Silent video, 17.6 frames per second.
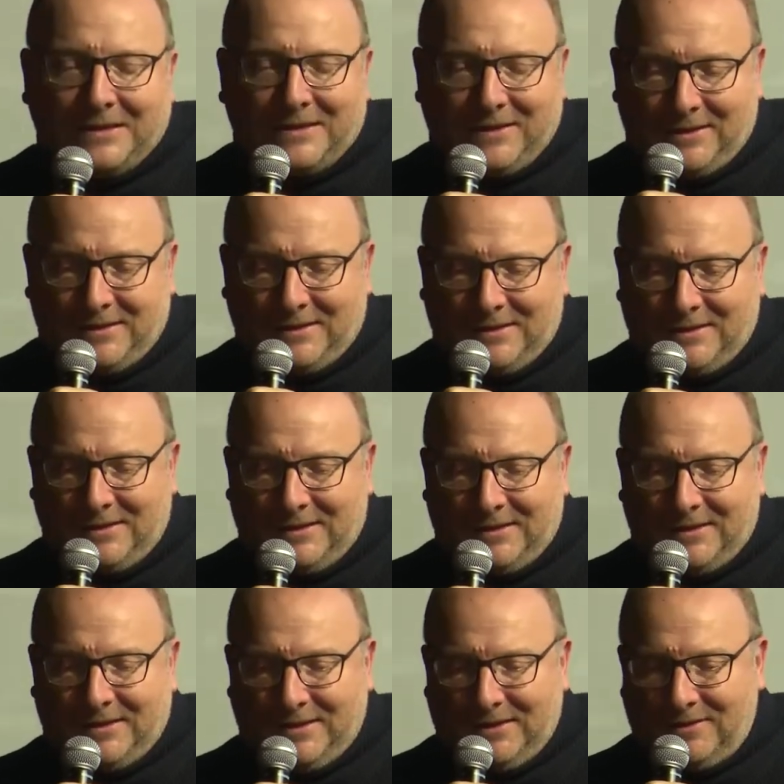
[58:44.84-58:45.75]

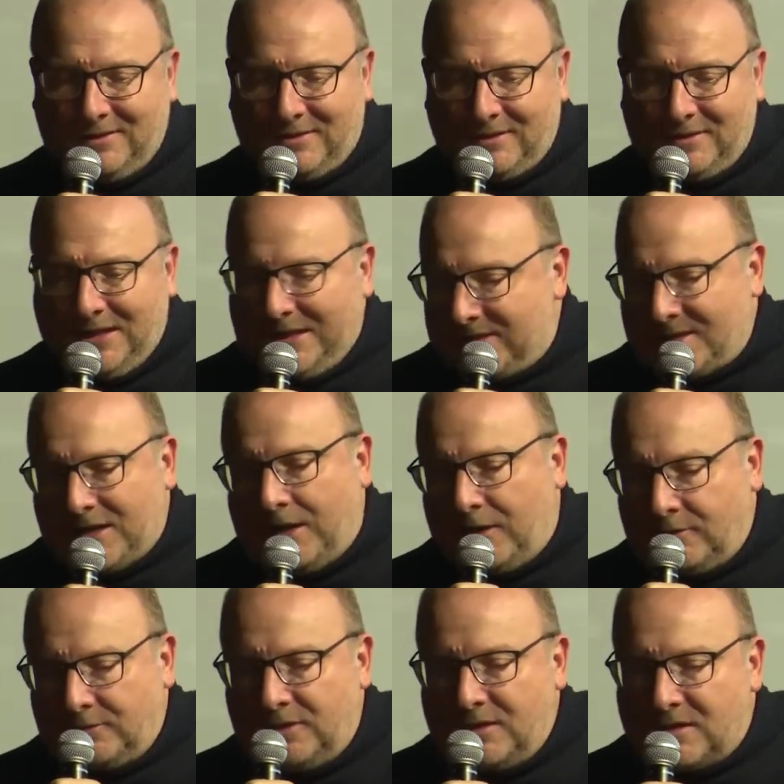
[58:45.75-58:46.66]
And that's
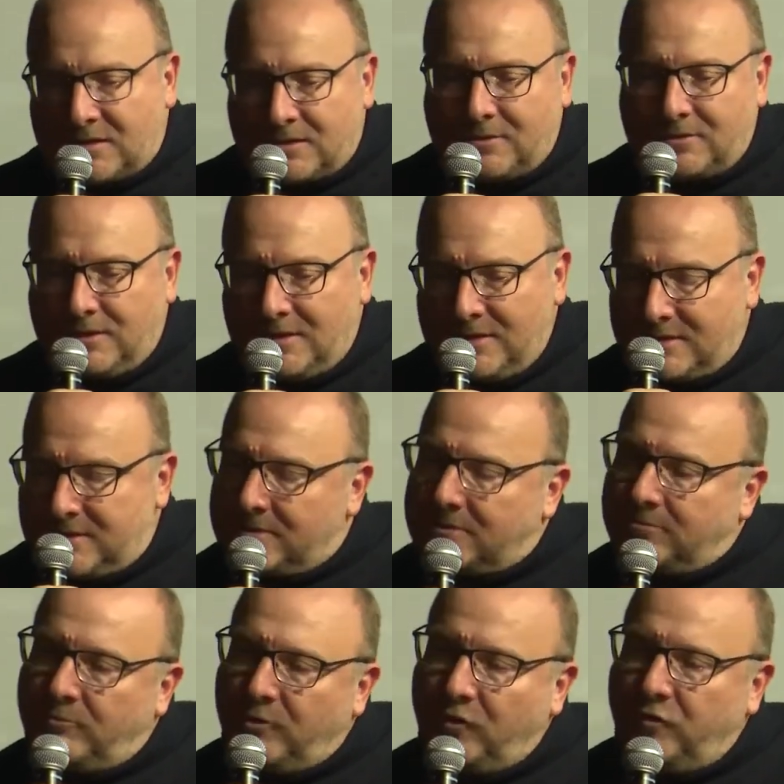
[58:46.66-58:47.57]
how this
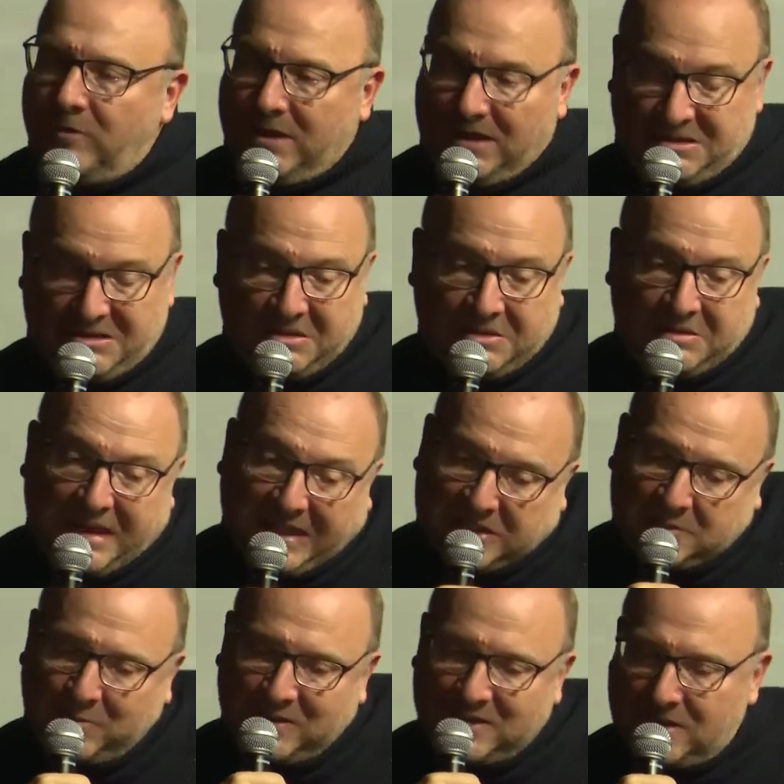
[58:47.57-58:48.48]
movement in that
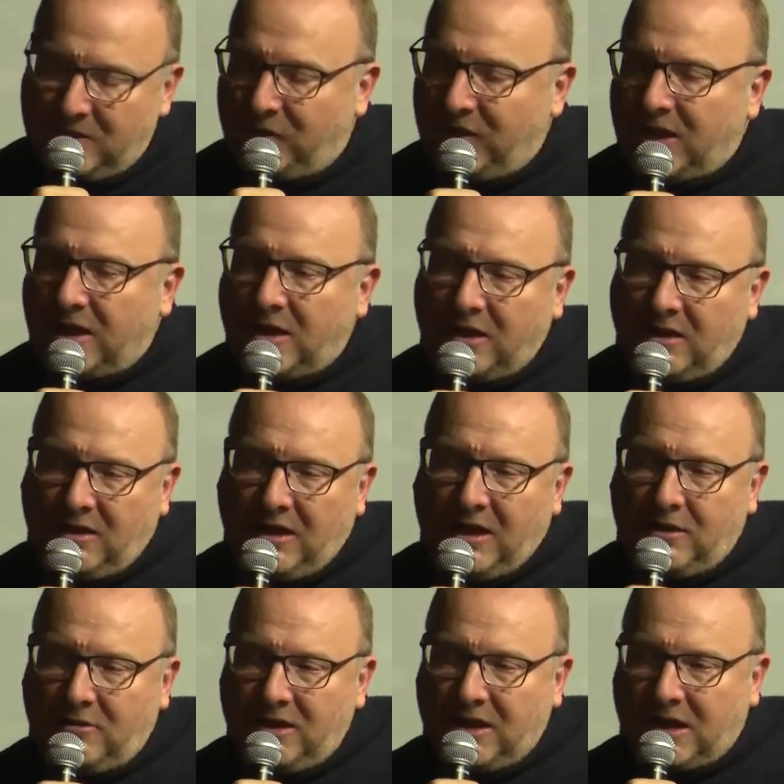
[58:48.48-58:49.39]
specific
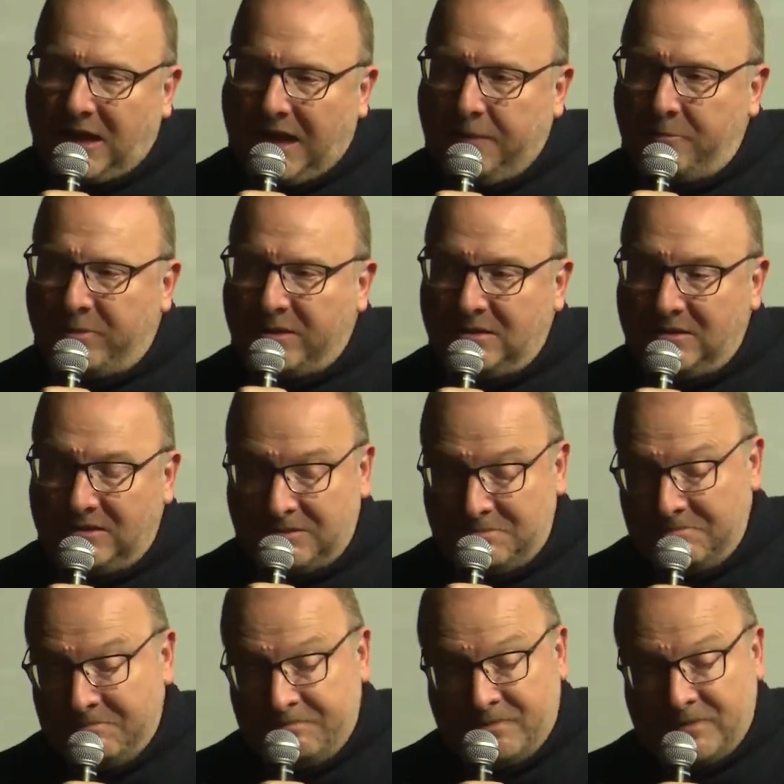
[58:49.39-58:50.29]
area happened.
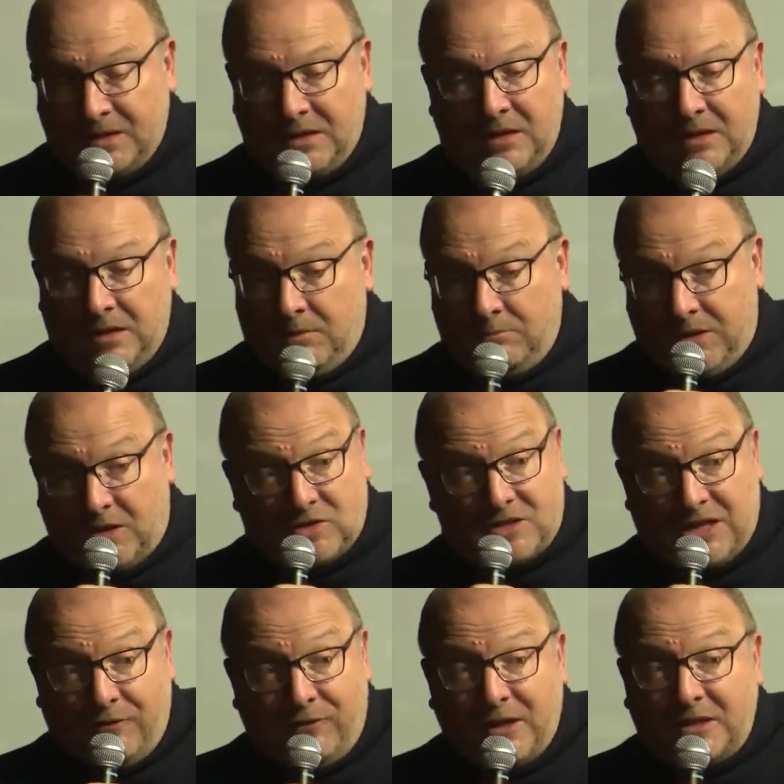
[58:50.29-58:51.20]
Because
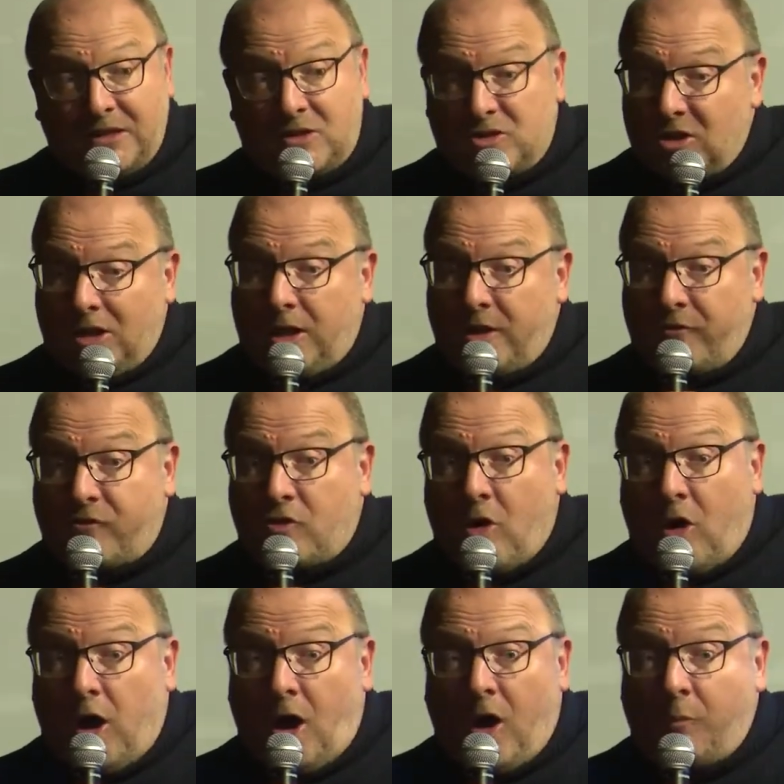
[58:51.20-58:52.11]
I think there's a lot of
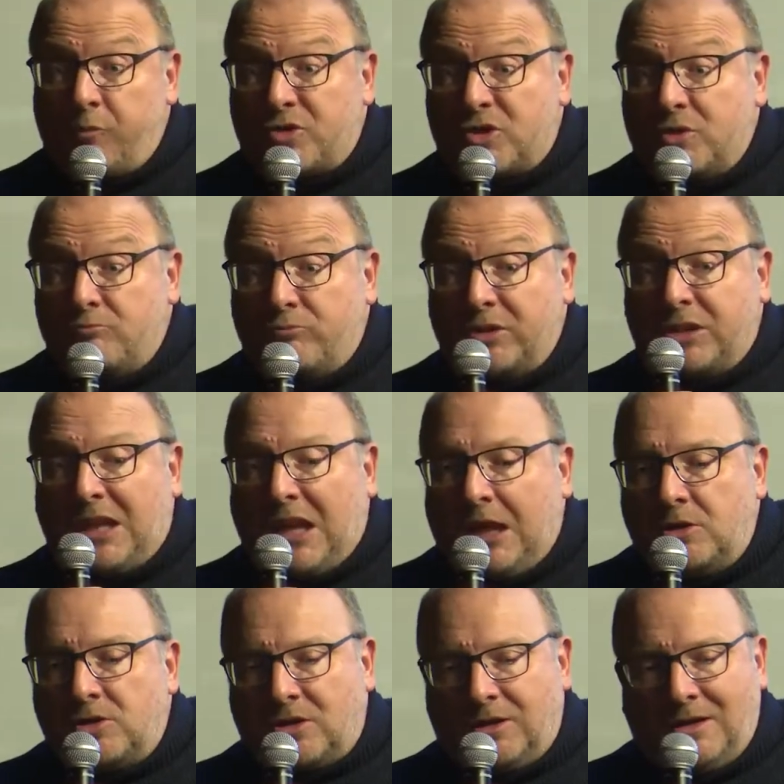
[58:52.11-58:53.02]
co-option
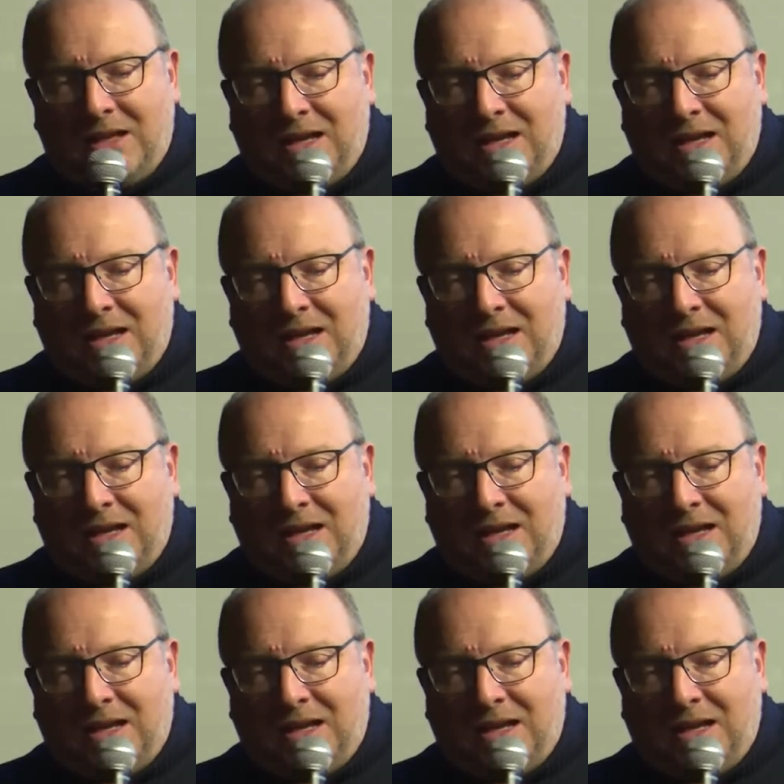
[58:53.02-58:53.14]
potential.